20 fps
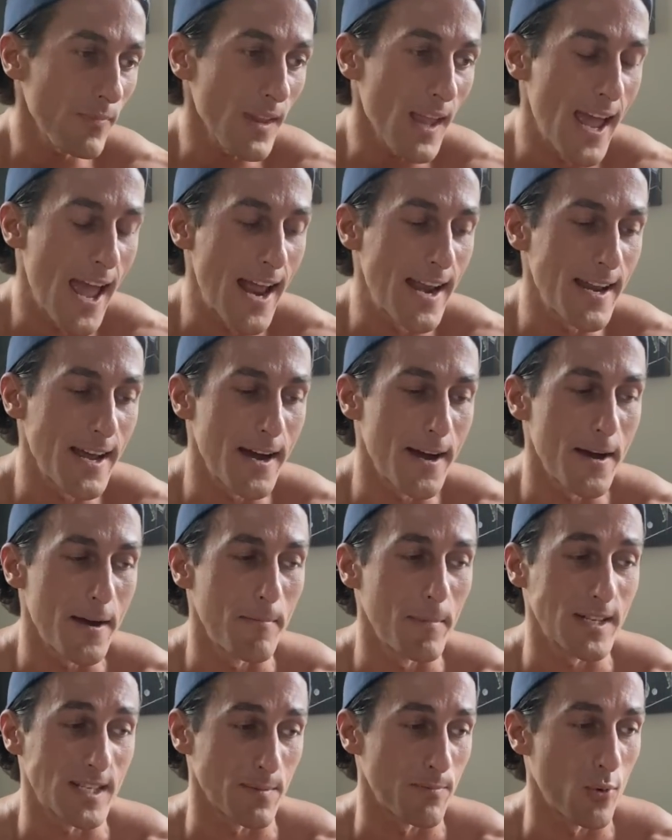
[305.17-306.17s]
And
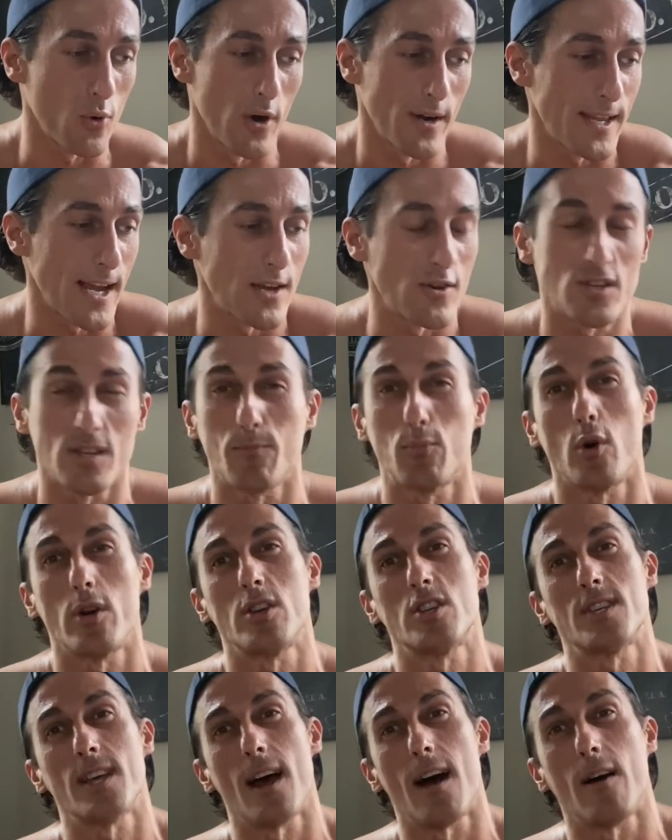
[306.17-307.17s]
um, it's important that you support
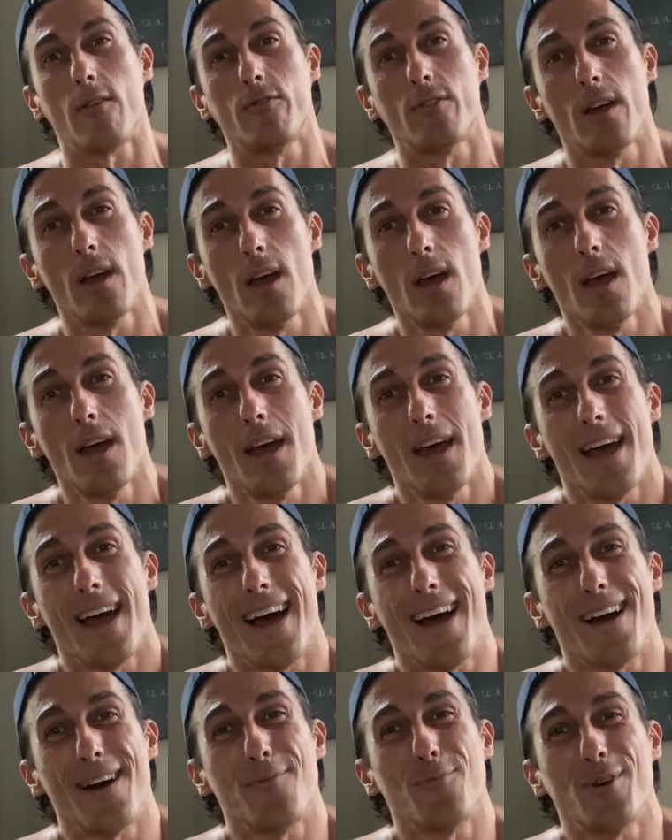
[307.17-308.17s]
yourself.
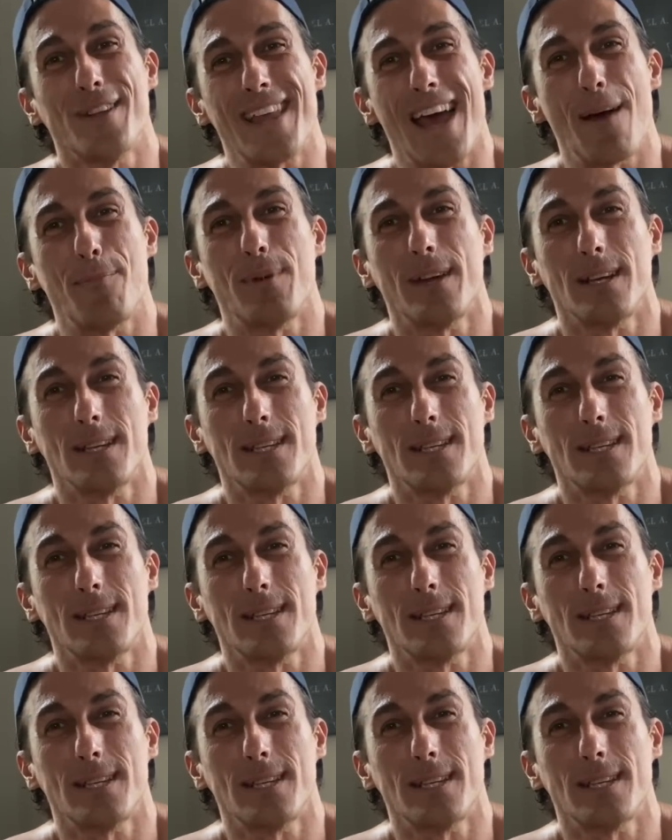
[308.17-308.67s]
Um, with that being